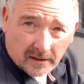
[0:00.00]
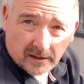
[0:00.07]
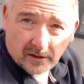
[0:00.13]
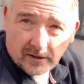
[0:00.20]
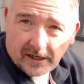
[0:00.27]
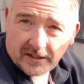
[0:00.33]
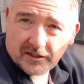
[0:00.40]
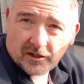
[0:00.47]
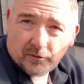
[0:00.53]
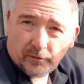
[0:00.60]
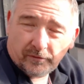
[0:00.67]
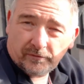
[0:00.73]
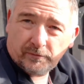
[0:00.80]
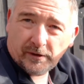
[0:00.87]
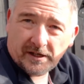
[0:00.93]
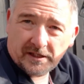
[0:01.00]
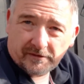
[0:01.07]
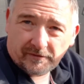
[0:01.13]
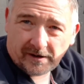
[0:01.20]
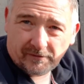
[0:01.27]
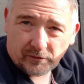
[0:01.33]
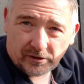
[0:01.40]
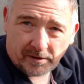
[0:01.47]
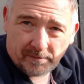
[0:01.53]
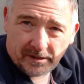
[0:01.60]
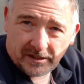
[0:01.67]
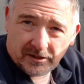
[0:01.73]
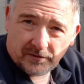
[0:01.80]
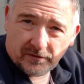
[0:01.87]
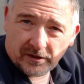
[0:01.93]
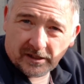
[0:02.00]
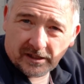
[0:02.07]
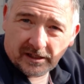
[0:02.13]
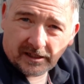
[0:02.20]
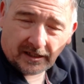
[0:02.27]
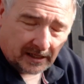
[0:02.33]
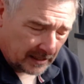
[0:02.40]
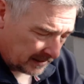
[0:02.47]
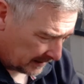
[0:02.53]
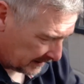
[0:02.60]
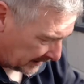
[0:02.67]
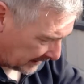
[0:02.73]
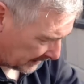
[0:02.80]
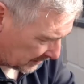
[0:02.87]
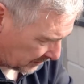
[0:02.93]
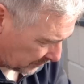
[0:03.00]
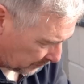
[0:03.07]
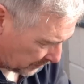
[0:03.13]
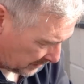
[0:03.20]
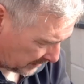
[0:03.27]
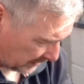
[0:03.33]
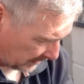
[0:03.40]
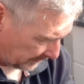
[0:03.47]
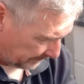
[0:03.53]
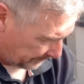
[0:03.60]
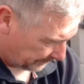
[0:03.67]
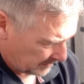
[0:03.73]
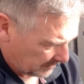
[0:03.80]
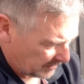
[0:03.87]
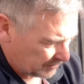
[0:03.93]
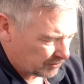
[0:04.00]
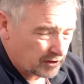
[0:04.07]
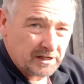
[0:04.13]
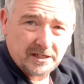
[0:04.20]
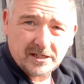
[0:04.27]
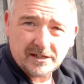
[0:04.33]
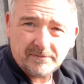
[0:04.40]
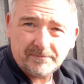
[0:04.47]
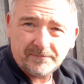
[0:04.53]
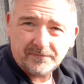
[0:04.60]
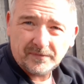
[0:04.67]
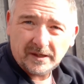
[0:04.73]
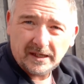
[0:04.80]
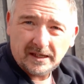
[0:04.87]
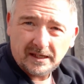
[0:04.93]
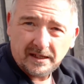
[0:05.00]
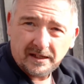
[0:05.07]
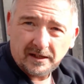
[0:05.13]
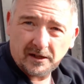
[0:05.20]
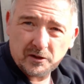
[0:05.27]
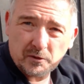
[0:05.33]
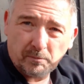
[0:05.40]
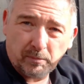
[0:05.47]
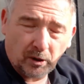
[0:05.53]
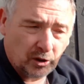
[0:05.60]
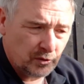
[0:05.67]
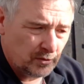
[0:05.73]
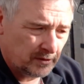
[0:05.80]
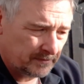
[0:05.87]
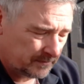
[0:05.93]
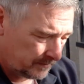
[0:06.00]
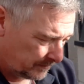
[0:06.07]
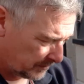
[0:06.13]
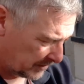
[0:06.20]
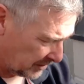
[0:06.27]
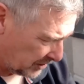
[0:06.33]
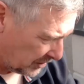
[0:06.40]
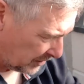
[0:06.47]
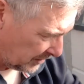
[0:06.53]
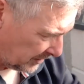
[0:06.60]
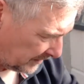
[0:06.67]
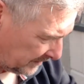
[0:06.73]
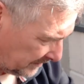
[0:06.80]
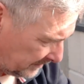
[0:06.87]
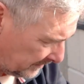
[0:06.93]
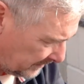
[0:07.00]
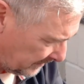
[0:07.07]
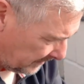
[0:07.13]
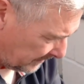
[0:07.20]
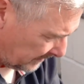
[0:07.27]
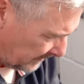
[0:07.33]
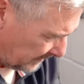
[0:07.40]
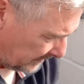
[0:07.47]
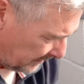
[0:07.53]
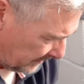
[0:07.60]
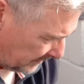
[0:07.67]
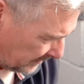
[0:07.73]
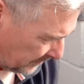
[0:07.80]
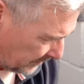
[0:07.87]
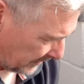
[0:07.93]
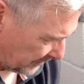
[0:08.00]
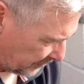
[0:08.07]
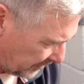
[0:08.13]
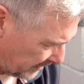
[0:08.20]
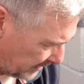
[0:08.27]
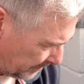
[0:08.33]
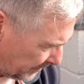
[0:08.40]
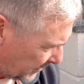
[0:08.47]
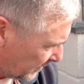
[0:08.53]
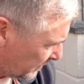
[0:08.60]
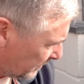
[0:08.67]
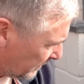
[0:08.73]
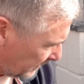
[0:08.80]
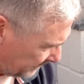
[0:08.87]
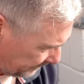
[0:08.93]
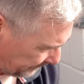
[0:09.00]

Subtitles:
Okay, so we've waited the 5 or 10 minutes for the kits to work. Nitrite, nice and blue, which is good. No nitrite in the pond.